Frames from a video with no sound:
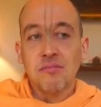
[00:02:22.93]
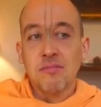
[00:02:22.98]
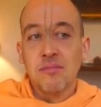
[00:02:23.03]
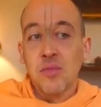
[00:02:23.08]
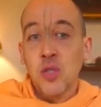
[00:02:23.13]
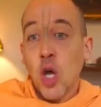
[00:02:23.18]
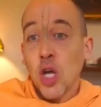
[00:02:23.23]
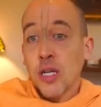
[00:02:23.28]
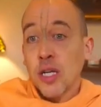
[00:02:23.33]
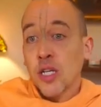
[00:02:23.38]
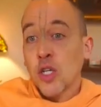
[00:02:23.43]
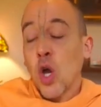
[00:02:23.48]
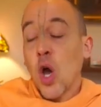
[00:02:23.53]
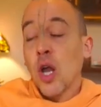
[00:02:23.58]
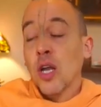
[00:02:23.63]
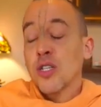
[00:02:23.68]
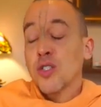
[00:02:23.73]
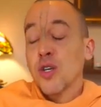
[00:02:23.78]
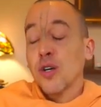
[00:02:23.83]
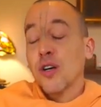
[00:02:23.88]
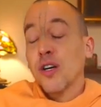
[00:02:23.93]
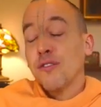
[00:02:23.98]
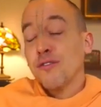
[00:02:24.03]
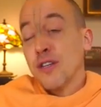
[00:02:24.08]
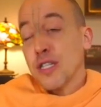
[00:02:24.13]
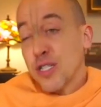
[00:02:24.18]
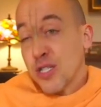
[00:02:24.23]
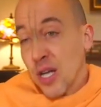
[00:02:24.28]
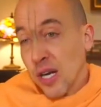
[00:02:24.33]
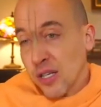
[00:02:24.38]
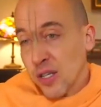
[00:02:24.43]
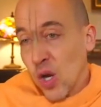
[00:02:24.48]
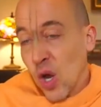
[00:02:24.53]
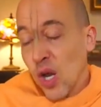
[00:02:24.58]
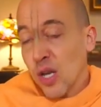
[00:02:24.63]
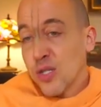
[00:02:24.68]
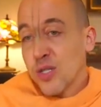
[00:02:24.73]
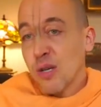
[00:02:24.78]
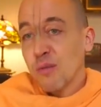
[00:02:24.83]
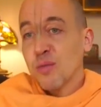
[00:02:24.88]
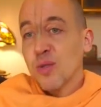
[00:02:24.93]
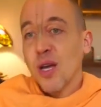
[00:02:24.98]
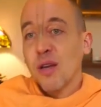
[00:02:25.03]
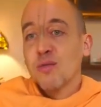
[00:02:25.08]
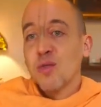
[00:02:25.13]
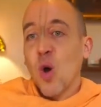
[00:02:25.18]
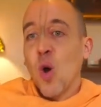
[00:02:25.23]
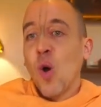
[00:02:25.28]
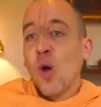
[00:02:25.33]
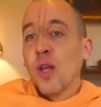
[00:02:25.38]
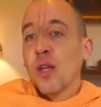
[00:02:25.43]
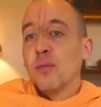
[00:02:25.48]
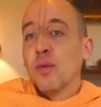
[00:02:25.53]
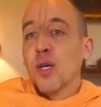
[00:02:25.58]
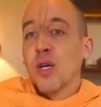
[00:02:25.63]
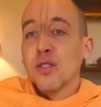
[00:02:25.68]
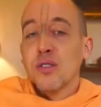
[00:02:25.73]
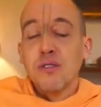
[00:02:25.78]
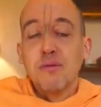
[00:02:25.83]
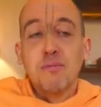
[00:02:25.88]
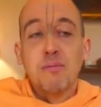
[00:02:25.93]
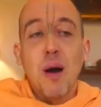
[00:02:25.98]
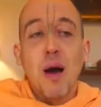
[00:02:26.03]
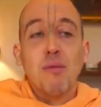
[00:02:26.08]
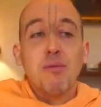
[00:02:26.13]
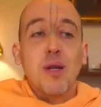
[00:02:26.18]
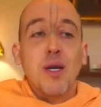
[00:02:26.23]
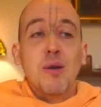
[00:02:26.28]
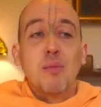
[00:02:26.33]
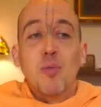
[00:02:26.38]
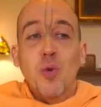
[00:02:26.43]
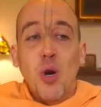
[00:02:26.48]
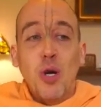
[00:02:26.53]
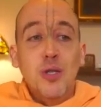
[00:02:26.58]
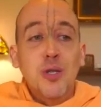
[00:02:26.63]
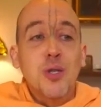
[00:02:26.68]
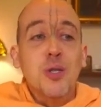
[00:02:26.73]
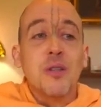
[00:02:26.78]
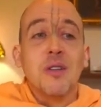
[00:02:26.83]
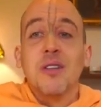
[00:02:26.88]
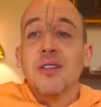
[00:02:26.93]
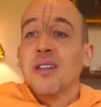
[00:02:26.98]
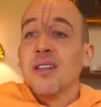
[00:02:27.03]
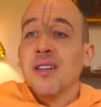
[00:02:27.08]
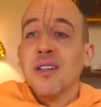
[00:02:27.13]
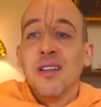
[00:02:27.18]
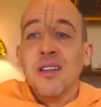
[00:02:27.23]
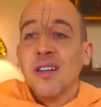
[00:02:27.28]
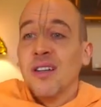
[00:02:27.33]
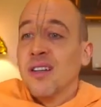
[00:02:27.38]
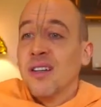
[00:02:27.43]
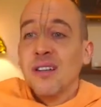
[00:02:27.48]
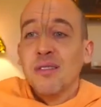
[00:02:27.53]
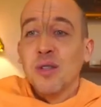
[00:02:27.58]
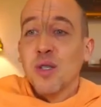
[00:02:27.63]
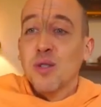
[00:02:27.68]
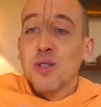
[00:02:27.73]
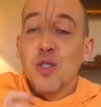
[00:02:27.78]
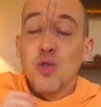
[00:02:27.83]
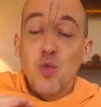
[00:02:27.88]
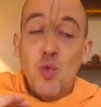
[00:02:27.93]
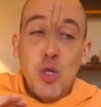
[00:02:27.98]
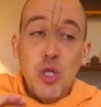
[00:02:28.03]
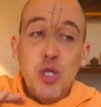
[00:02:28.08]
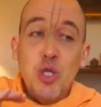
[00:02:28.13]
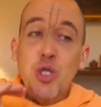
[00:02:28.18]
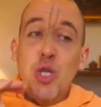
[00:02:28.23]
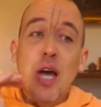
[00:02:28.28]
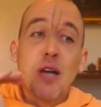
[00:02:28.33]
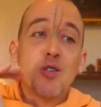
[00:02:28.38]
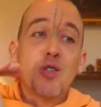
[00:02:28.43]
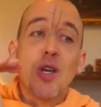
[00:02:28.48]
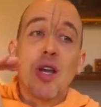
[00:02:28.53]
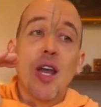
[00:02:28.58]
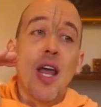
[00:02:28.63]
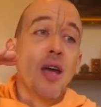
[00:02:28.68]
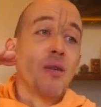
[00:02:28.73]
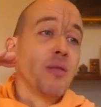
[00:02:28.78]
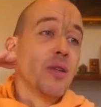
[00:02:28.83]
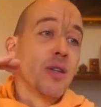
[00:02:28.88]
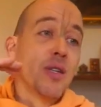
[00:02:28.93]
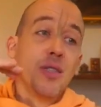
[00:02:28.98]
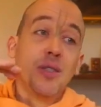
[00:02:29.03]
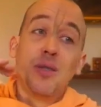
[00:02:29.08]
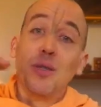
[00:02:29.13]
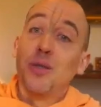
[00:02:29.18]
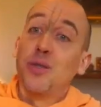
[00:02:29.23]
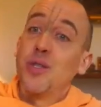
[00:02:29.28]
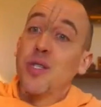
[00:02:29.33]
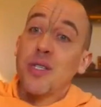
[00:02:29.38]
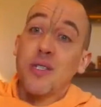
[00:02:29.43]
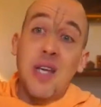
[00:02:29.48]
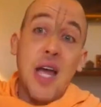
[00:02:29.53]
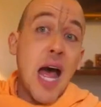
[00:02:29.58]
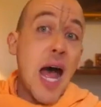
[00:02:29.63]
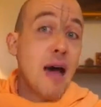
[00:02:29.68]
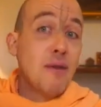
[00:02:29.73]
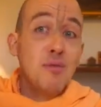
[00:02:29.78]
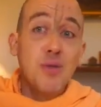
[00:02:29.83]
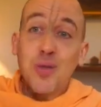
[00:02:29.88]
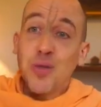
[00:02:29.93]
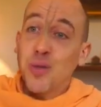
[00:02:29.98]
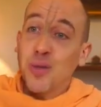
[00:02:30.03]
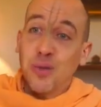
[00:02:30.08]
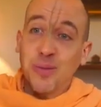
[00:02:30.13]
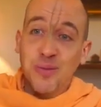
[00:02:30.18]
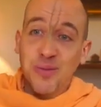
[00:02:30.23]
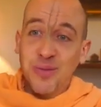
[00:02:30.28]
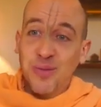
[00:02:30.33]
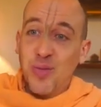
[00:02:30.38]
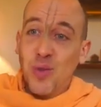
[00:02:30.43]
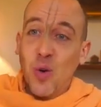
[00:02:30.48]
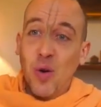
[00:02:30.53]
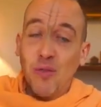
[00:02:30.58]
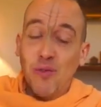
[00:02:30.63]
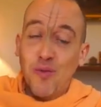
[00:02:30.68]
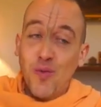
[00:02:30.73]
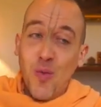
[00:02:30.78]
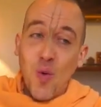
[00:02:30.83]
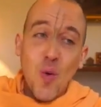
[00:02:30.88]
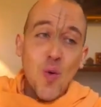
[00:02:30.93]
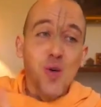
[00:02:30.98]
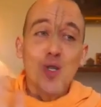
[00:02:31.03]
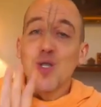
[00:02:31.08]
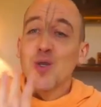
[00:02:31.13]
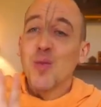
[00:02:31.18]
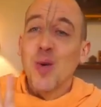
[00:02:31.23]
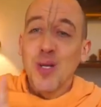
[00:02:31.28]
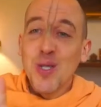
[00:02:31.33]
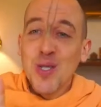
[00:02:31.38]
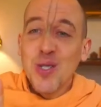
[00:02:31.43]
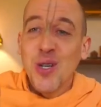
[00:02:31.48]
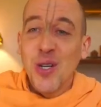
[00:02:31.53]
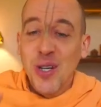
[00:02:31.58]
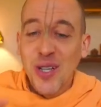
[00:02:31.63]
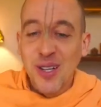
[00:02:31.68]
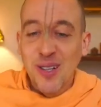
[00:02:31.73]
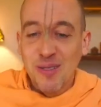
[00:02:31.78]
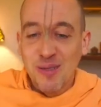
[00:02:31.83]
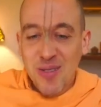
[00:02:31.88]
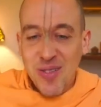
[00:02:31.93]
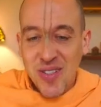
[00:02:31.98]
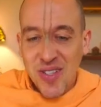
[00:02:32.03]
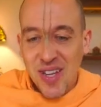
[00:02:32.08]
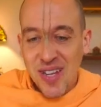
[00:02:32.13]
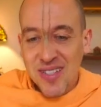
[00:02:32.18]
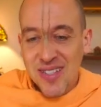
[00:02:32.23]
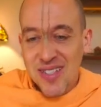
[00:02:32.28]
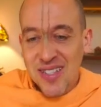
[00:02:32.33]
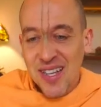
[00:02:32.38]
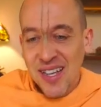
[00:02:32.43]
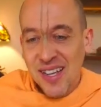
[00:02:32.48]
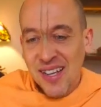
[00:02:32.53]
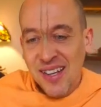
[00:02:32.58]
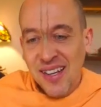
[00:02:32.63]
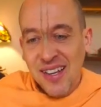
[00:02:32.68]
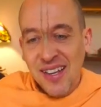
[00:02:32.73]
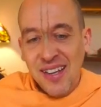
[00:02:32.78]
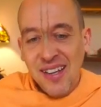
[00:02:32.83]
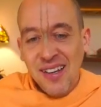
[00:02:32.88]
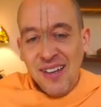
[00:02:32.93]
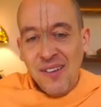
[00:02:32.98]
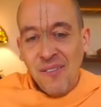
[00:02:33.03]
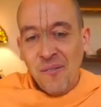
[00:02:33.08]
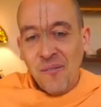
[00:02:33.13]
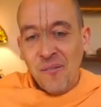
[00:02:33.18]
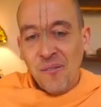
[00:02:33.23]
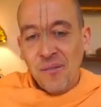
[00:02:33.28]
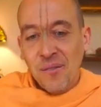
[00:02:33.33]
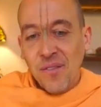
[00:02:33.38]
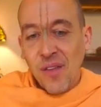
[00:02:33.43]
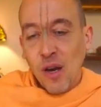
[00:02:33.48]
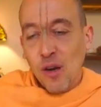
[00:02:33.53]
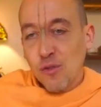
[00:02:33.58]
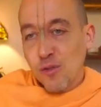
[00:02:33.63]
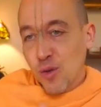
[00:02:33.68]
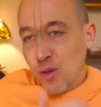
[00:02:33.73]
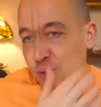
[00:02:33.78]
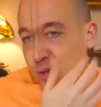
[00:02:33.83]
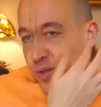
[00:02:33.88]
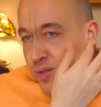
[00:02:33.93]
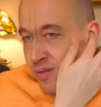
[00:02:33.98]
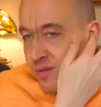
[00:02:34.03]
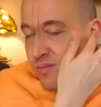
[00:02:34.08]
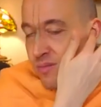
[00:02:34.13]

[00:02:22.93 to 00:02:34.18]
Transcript: not acknowledged, or if it's acknowledged, sometimes only because of public pressure. Because it reached such a level that you just have to. You are forced by circumstance. And of course,